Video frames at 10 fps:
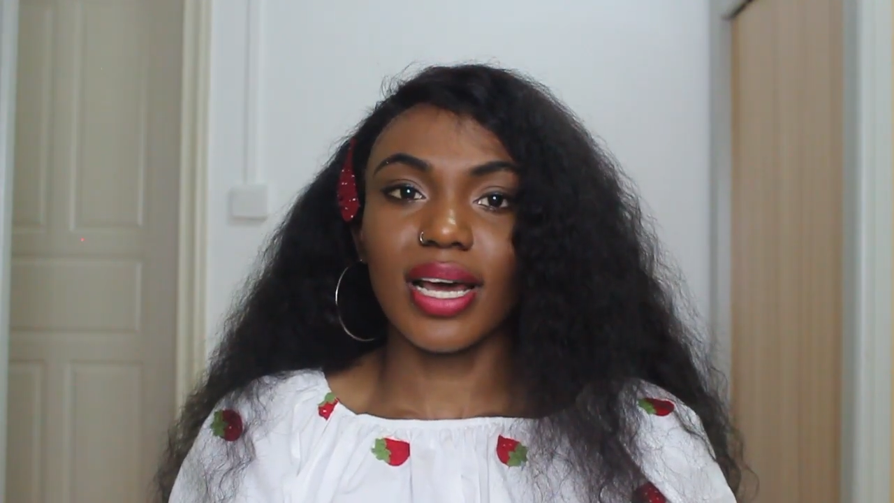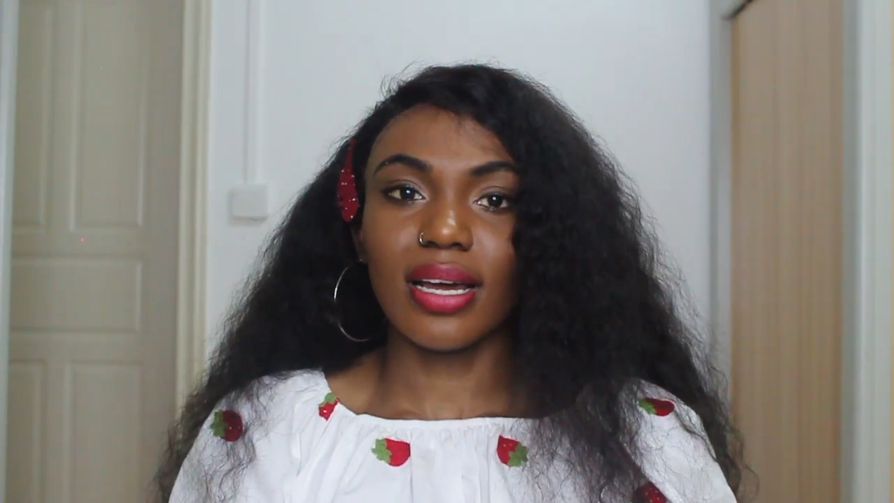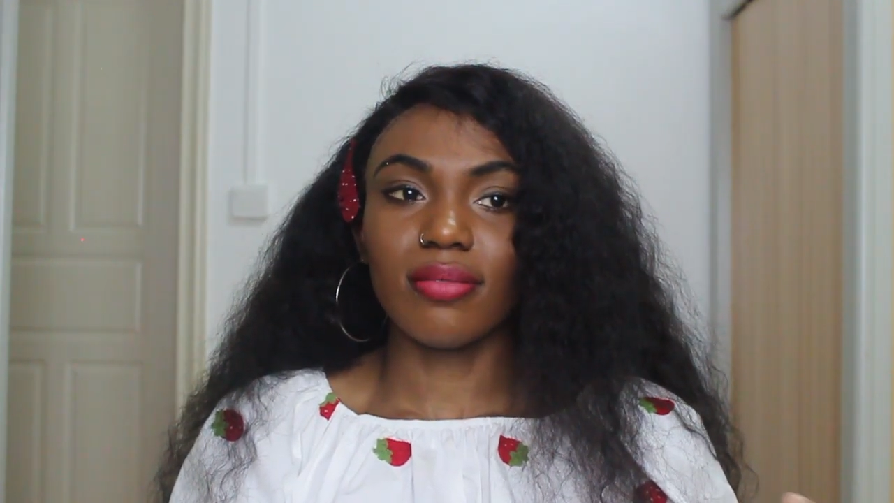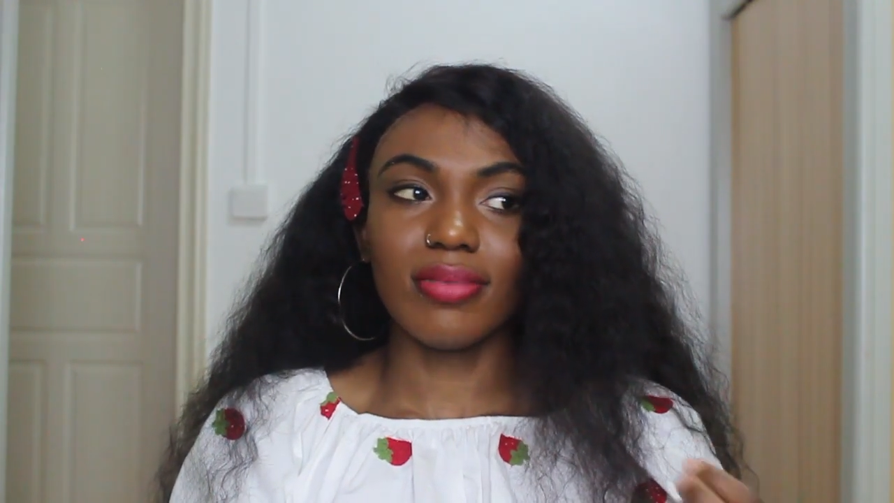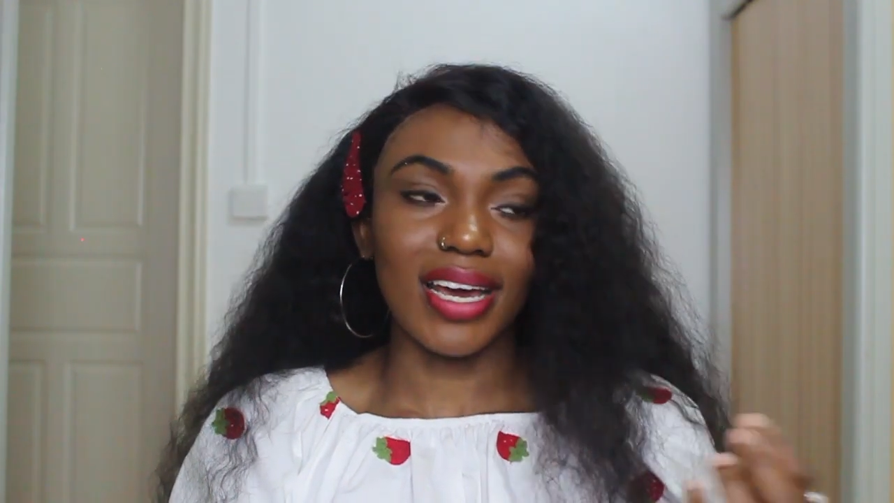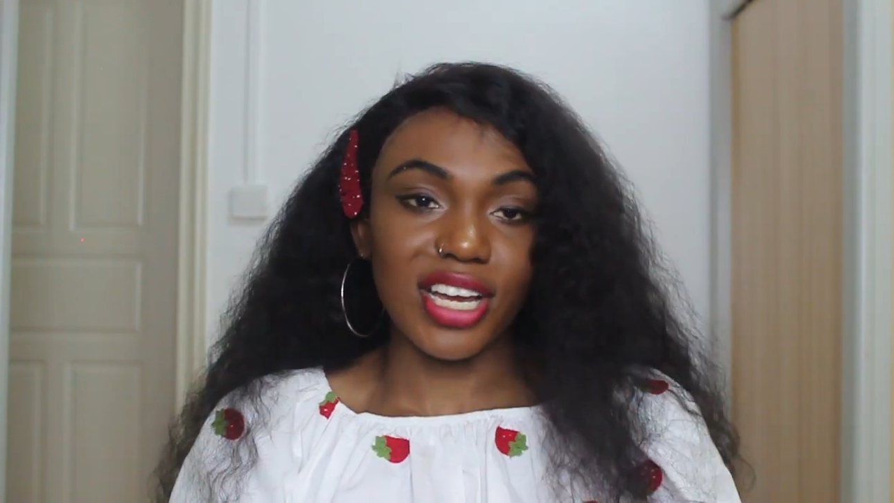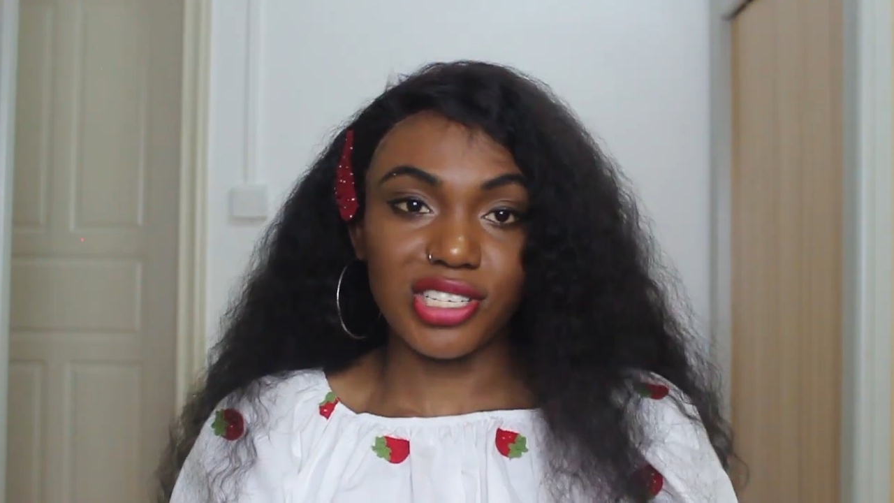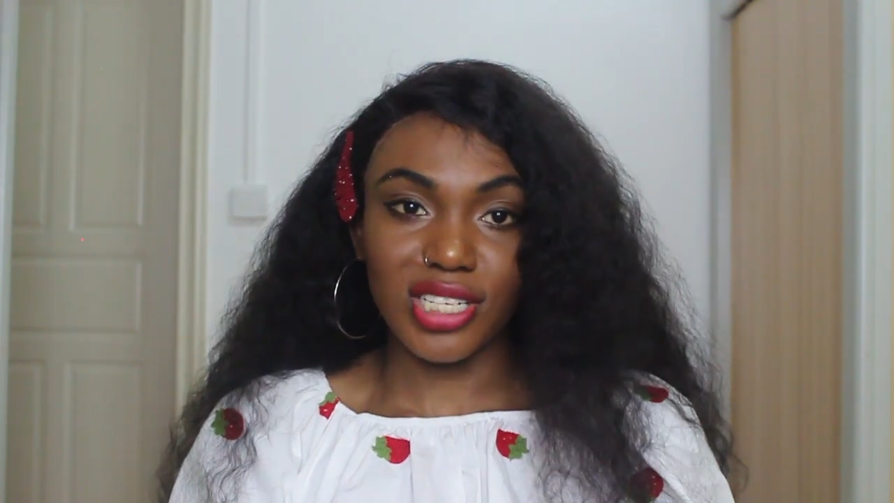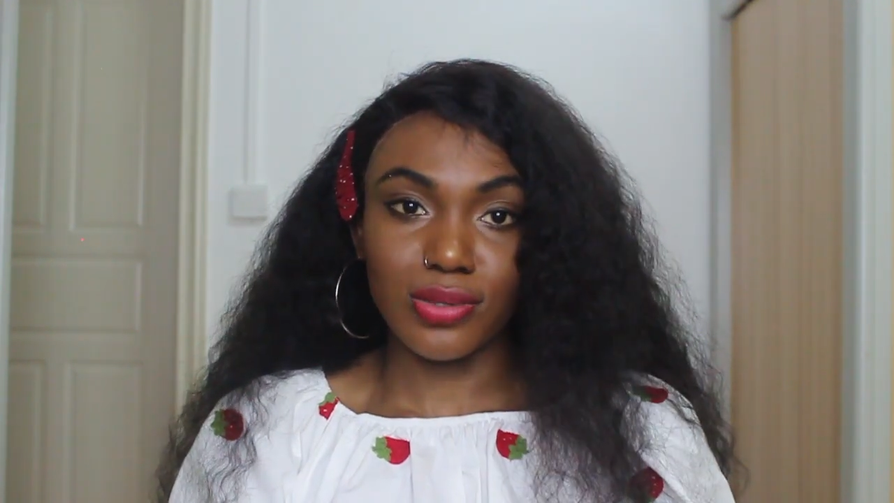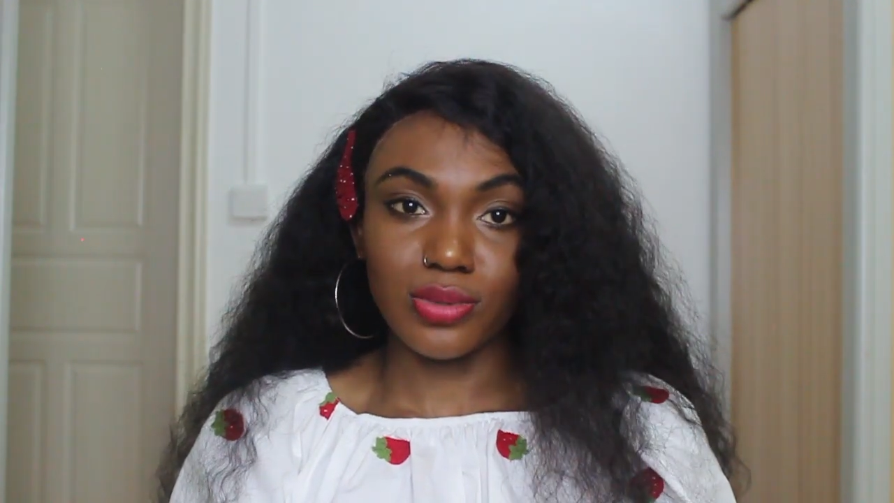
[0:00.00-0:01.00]
like their
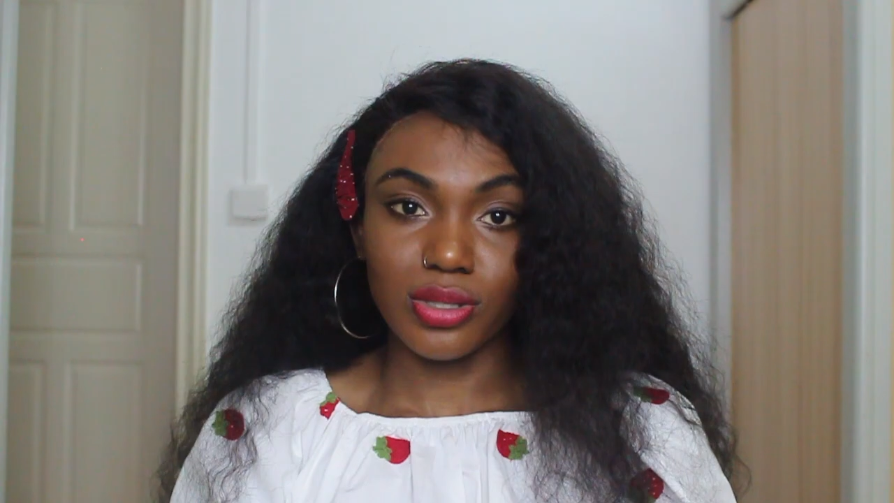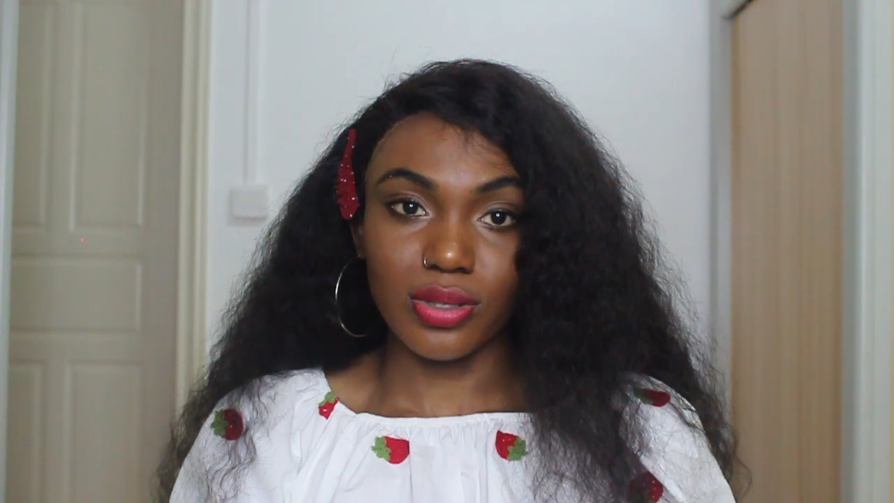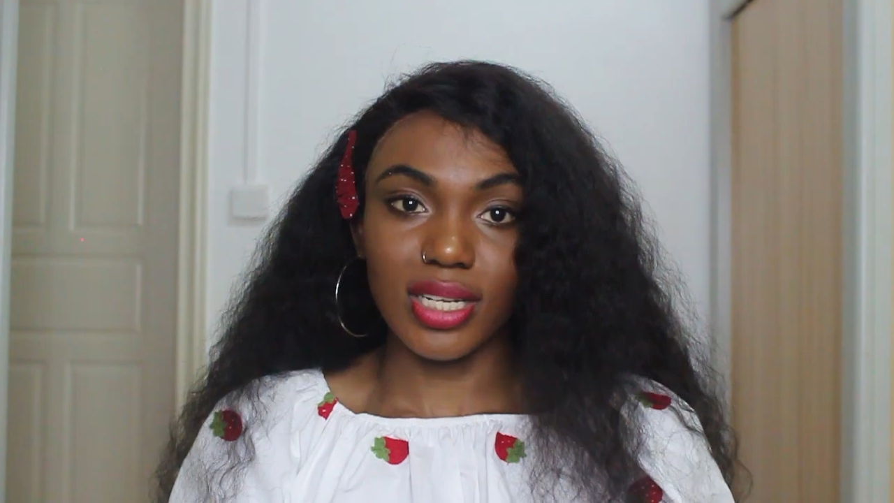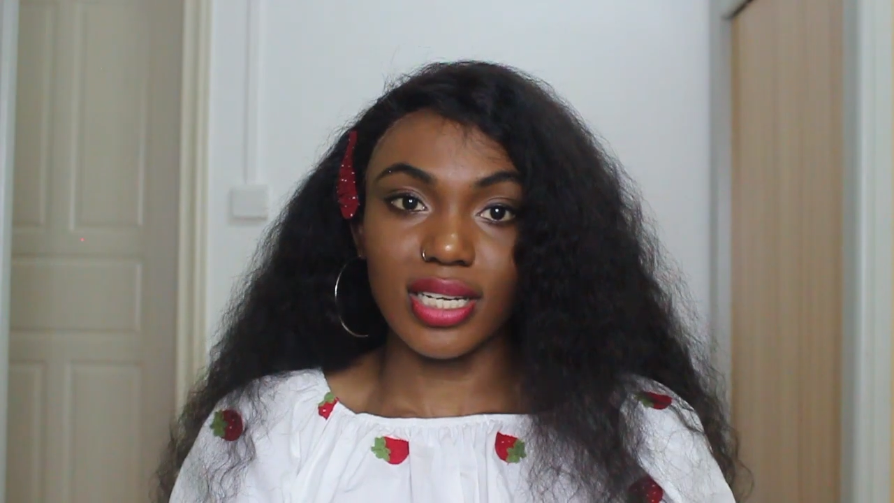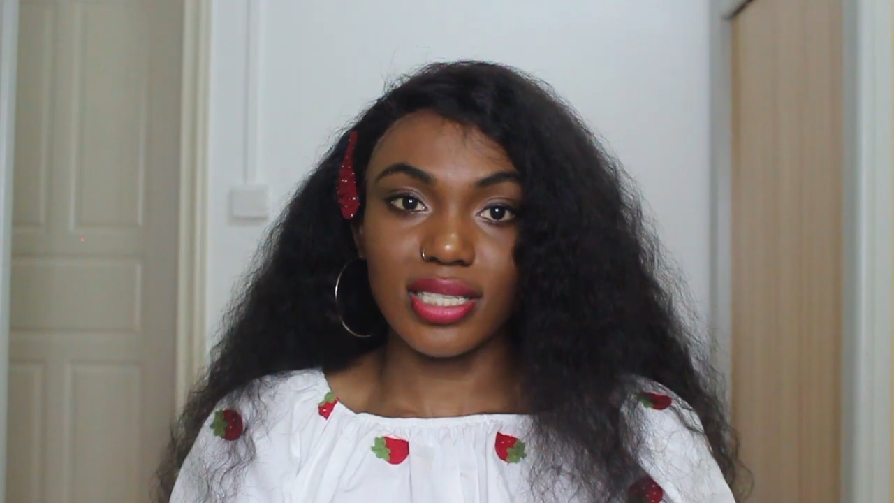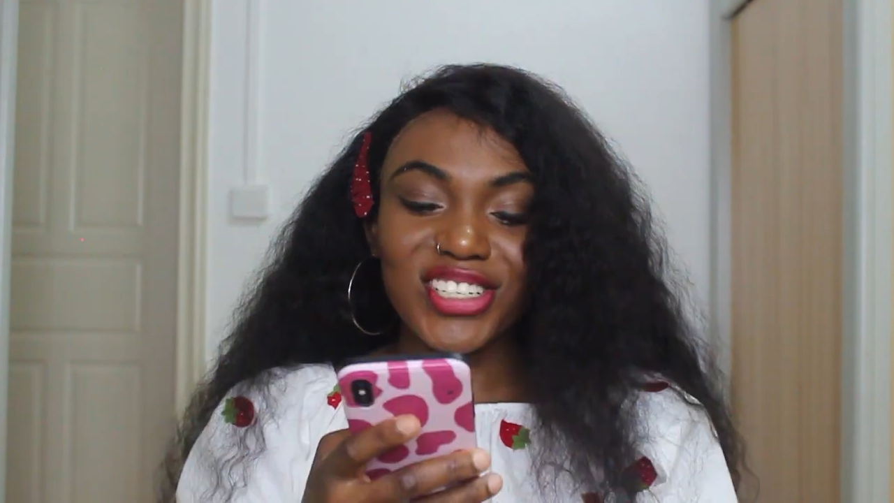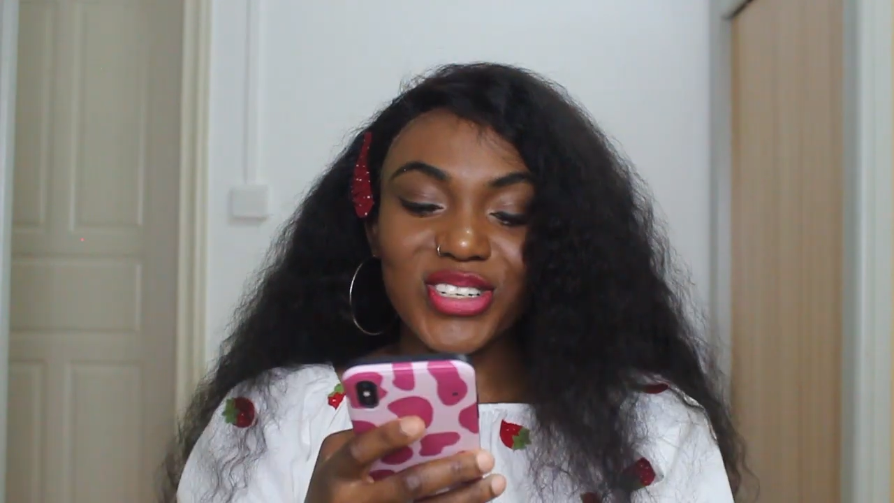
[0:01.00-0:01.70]
agent would do this.